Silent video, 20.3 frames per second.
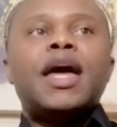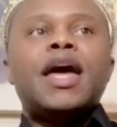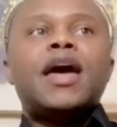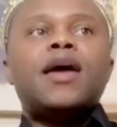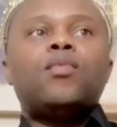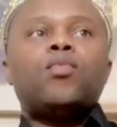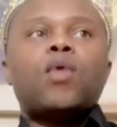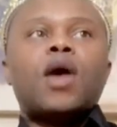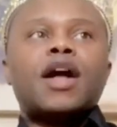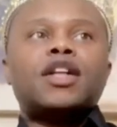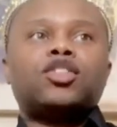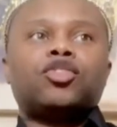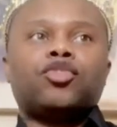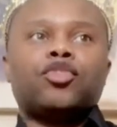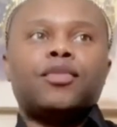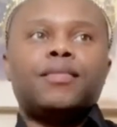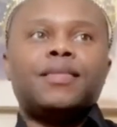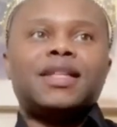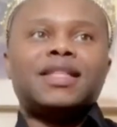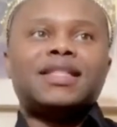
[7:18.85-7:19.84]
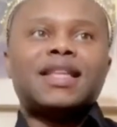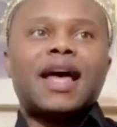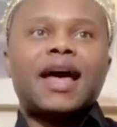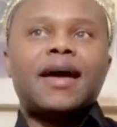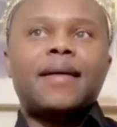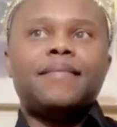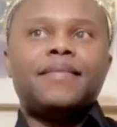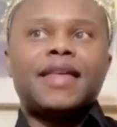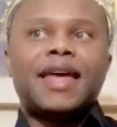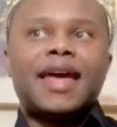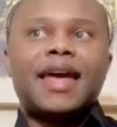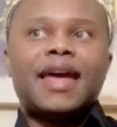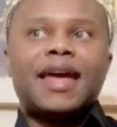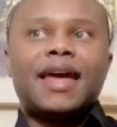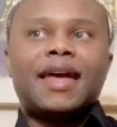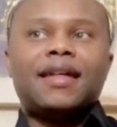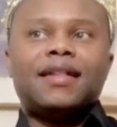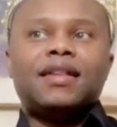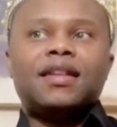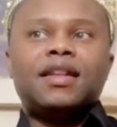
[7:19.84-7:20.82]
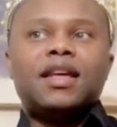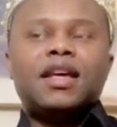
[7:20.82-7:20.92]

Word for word: and watch from the time that